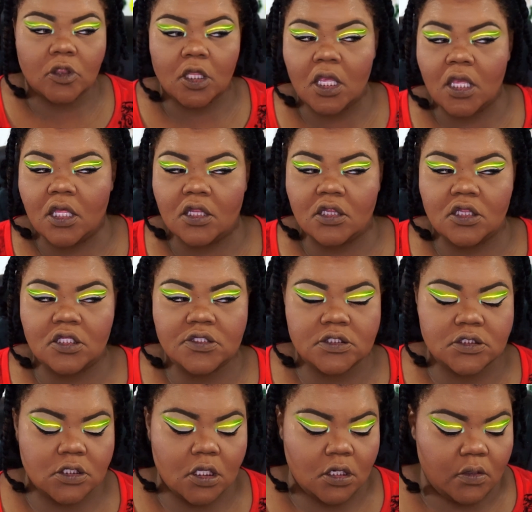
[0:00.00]
And this
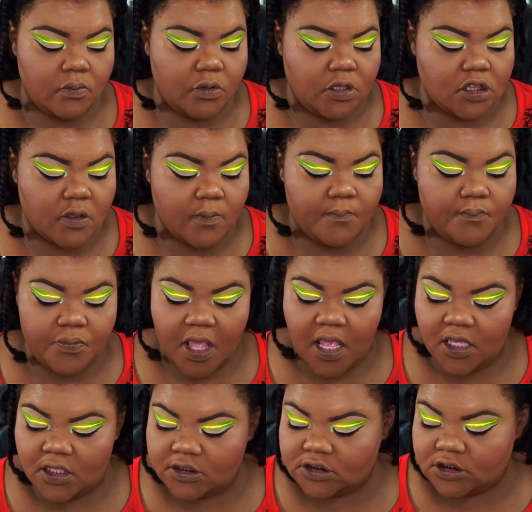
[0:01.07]
is going to be the
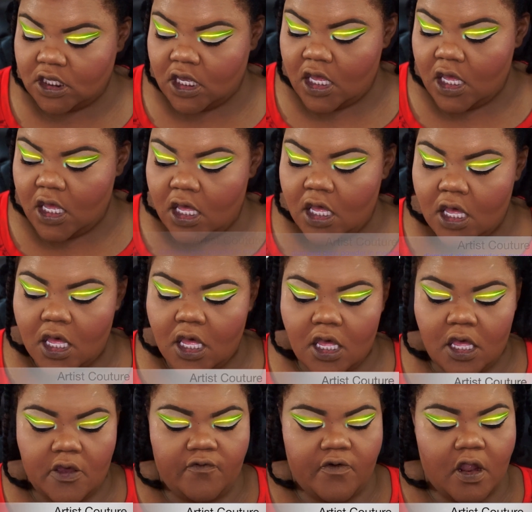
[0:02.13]
base
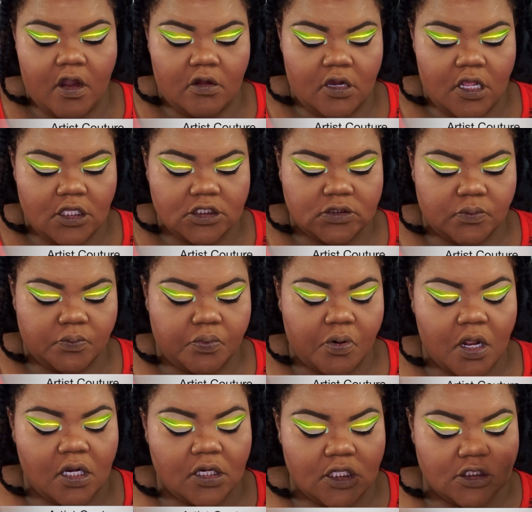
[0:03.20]
of our next
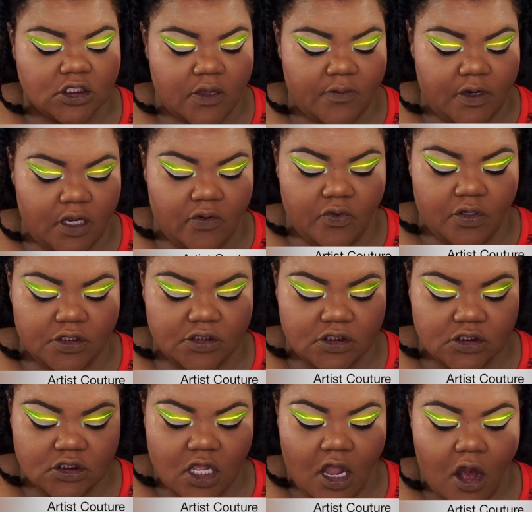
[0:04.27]
product that's coming in with us
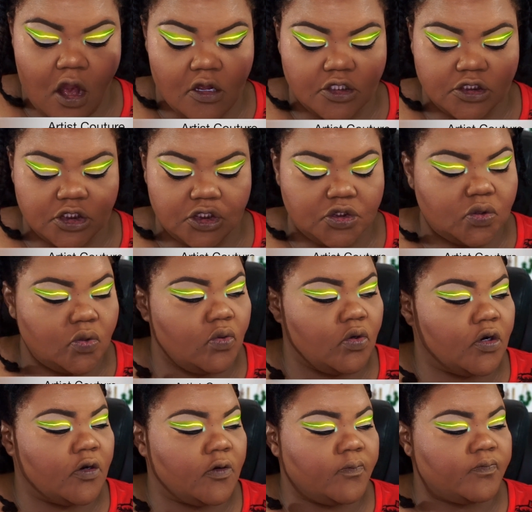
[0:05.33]
is the Artist
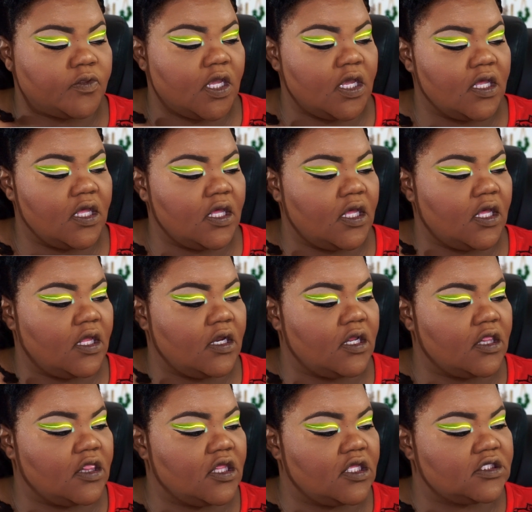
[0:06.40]
Couture,
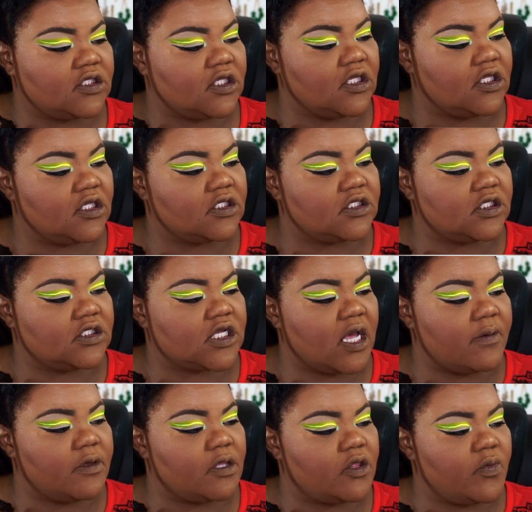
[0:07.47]
and this is the
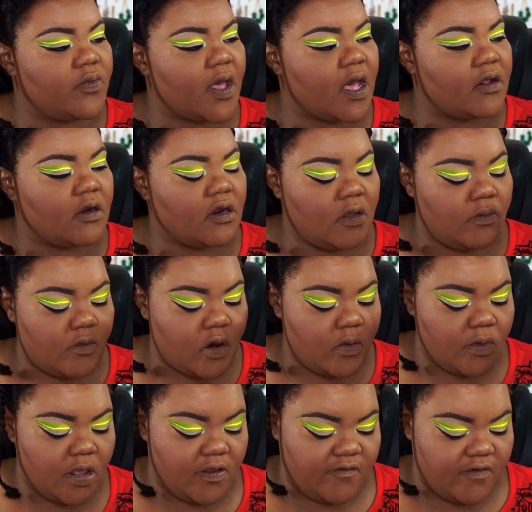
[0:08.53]
Diamond Glow Powder in
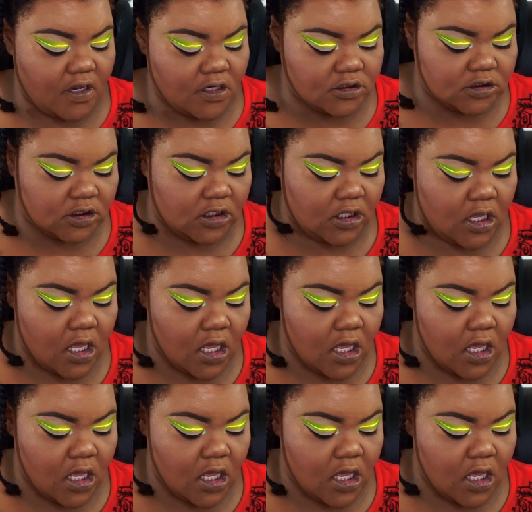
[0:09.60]
Mermaid Fantasy.